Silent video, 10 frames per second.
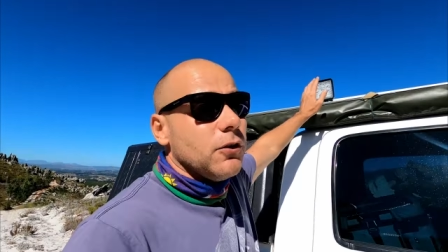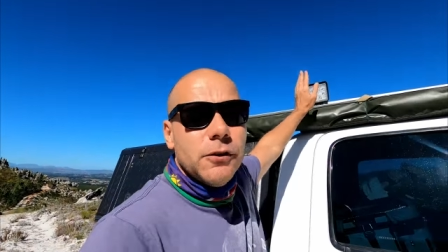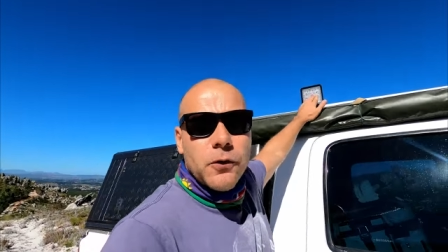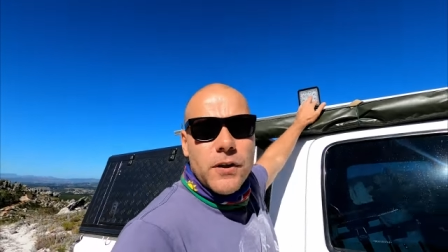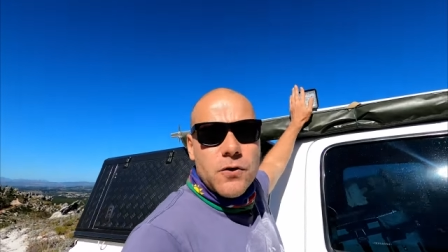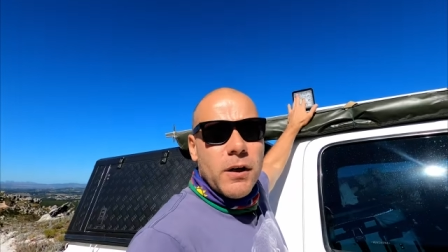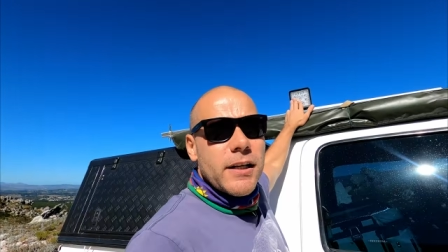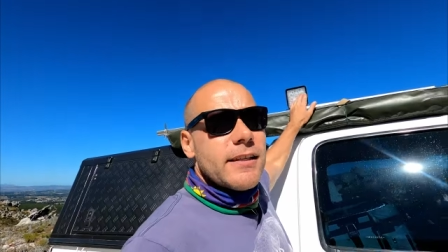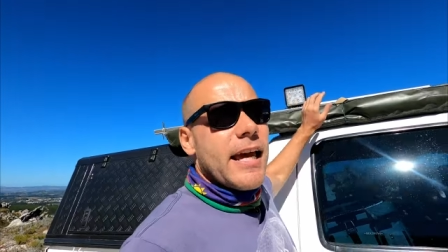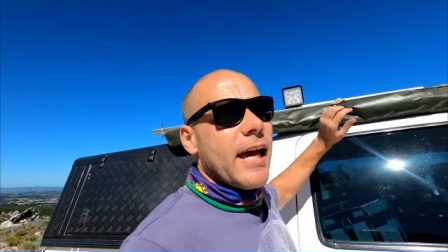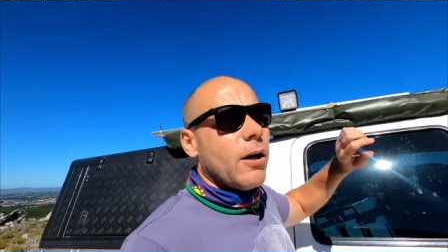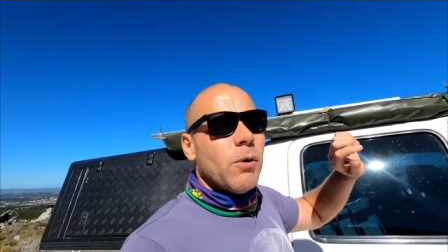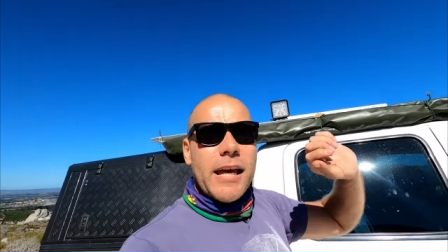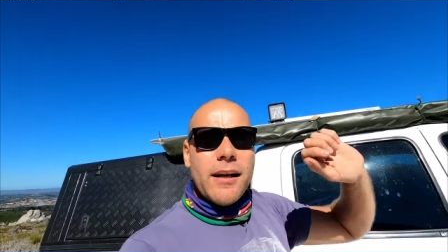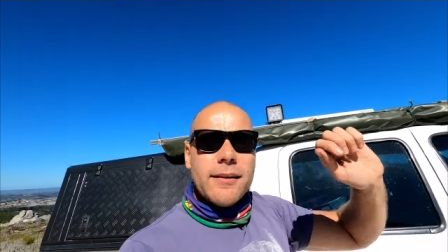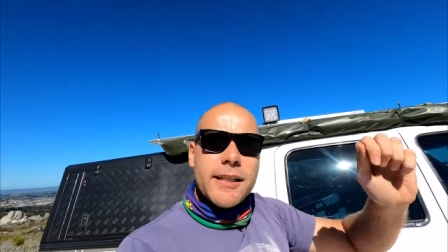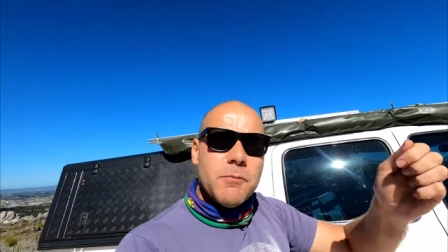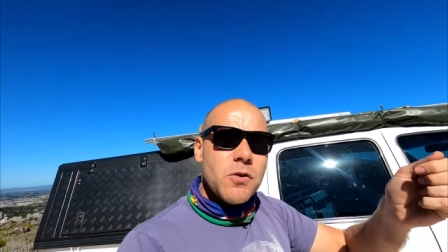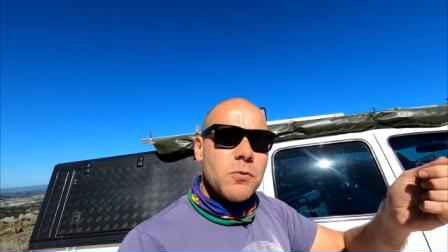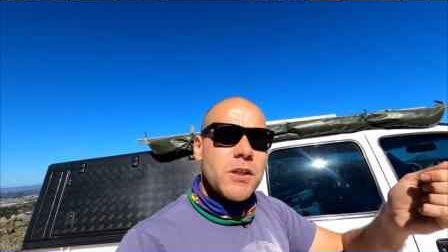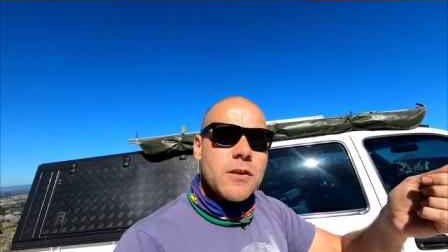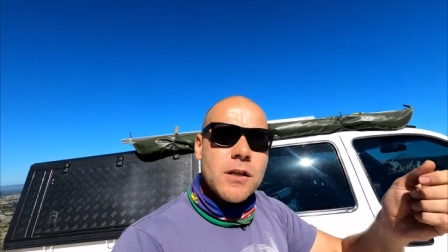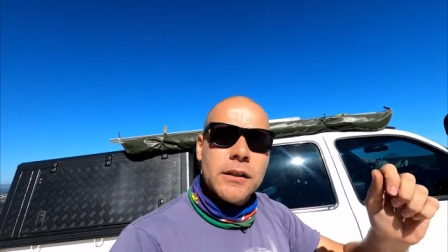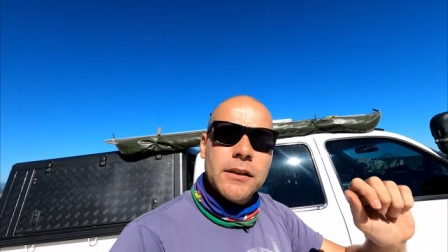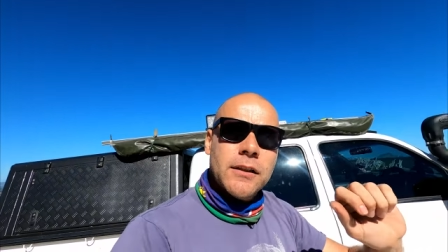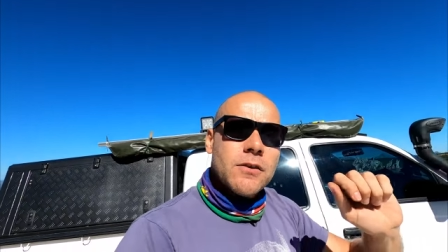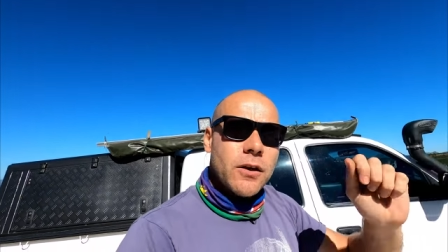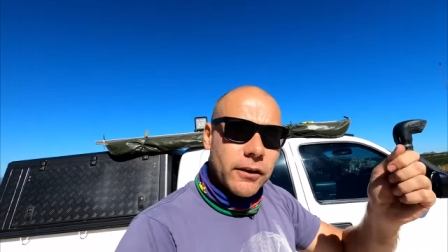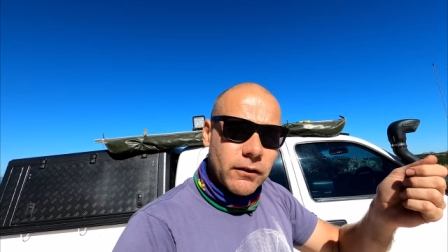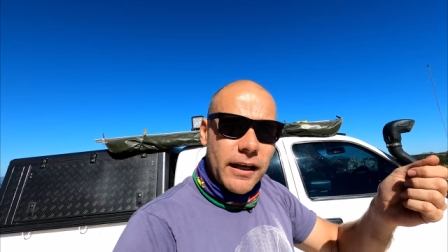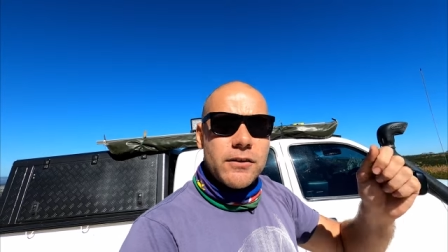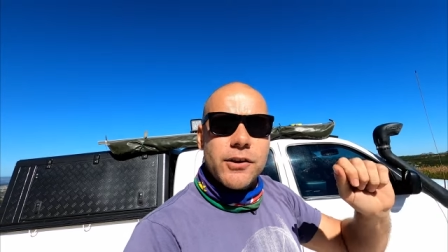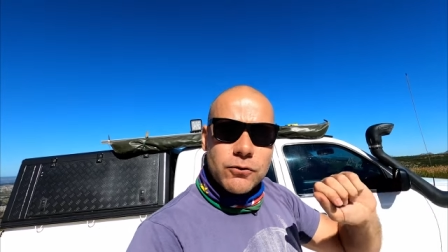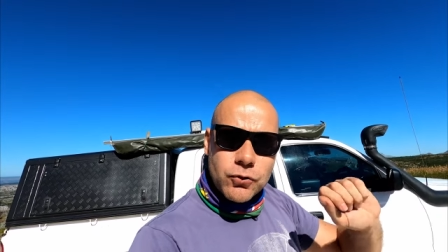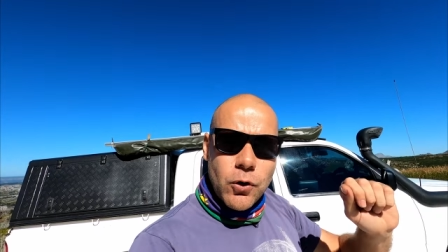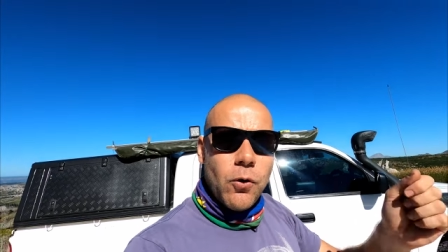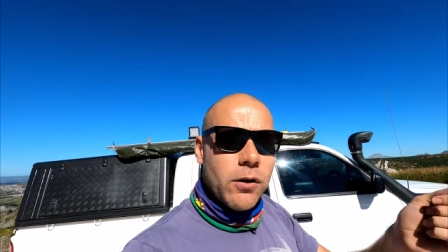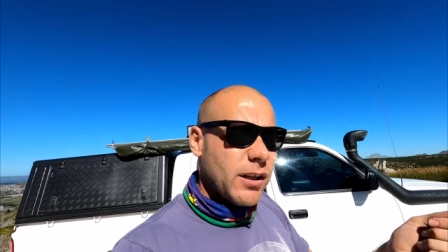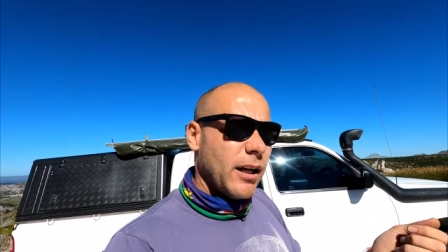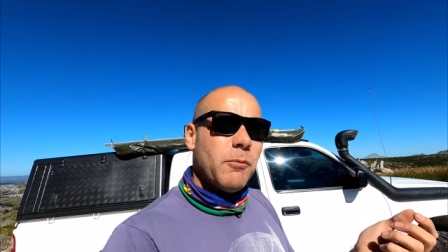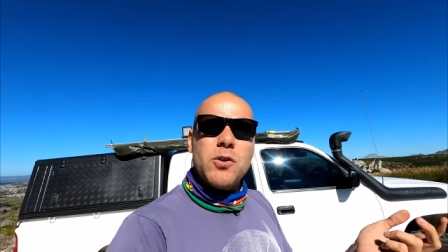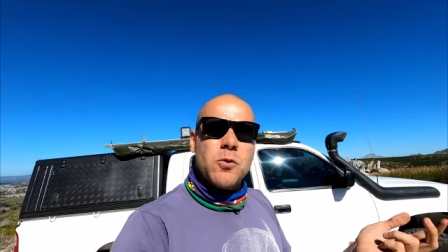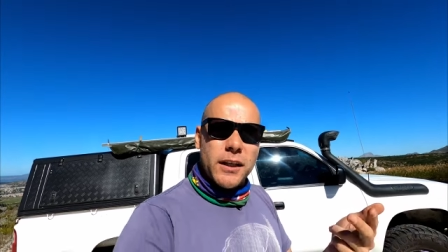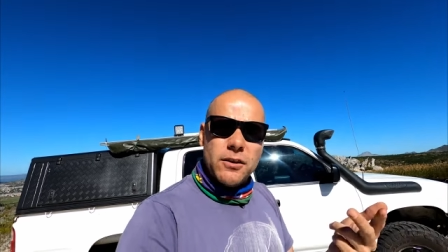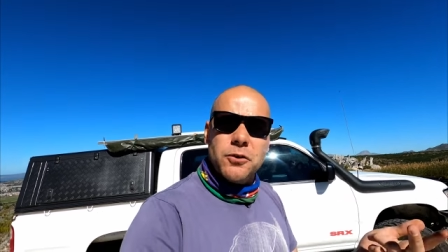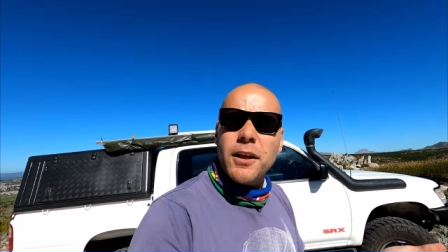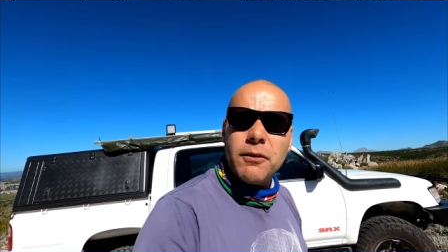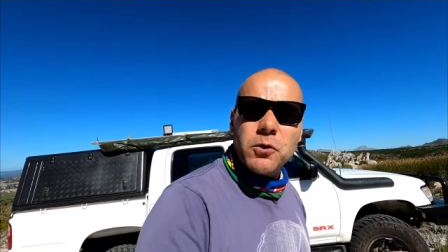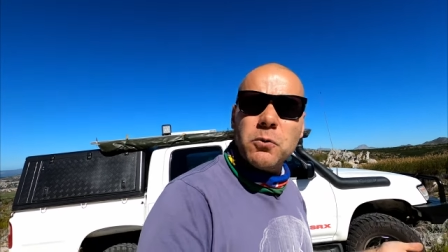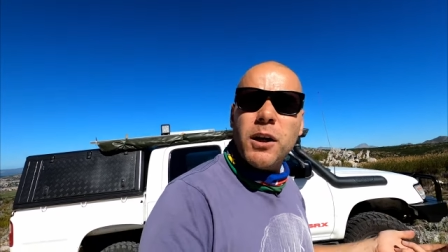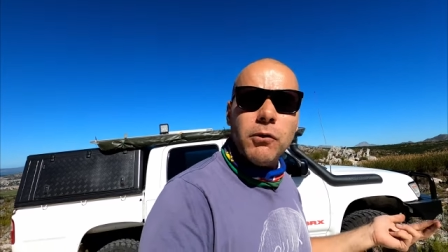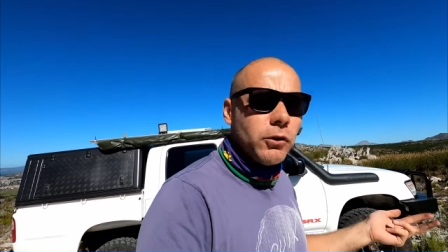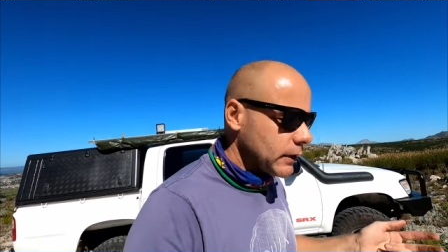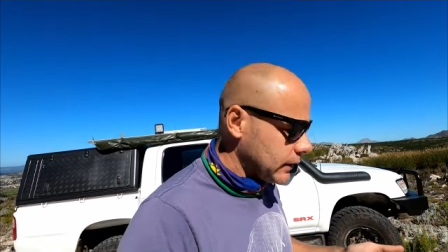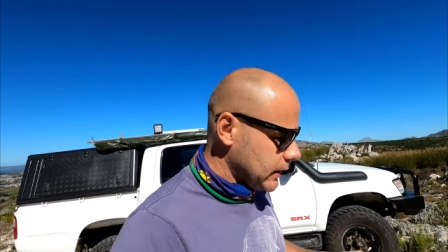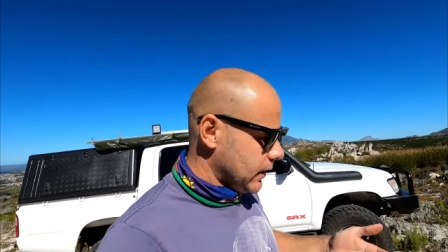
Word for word: to do for this one is add, I want to add a dimmer switch so that I can actually control. I'm not sure, can you do that for 12 volt?